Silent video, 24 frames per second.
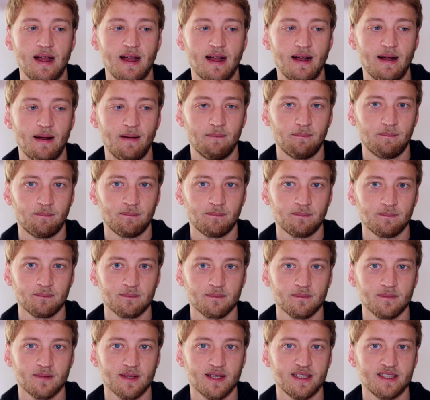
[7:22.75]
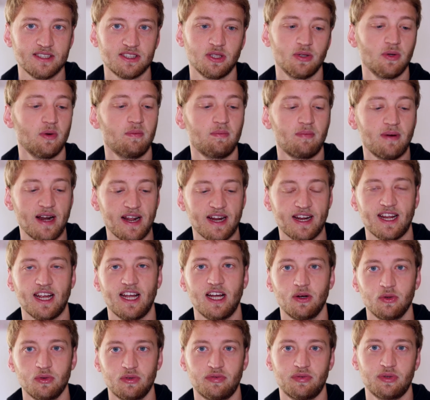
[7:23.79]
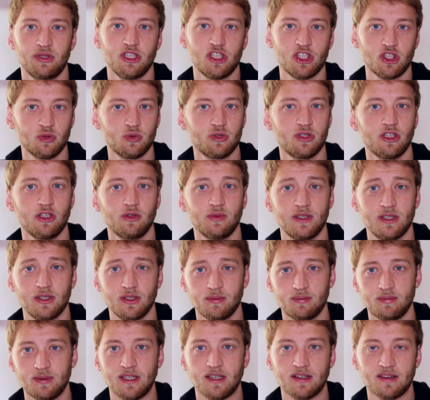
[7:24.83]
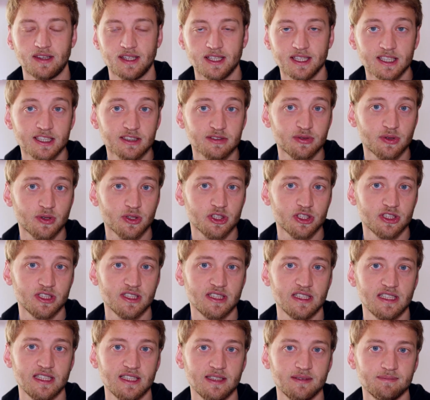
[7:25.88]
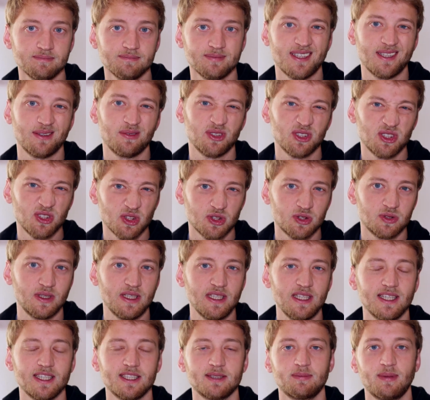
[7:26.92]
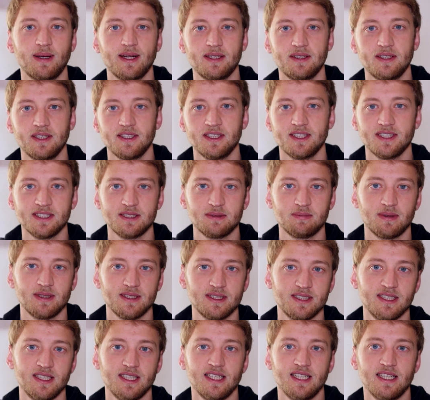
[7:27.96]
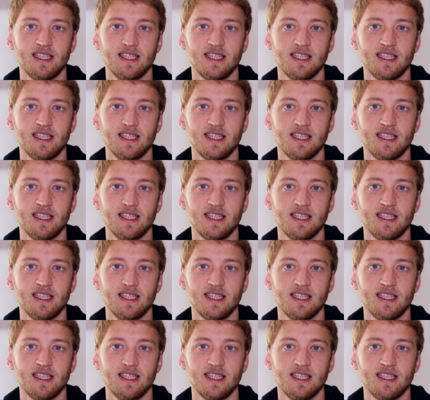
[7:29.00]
So blackout-free shooting will not be a thing, unfortunately. I was not really expecting this, but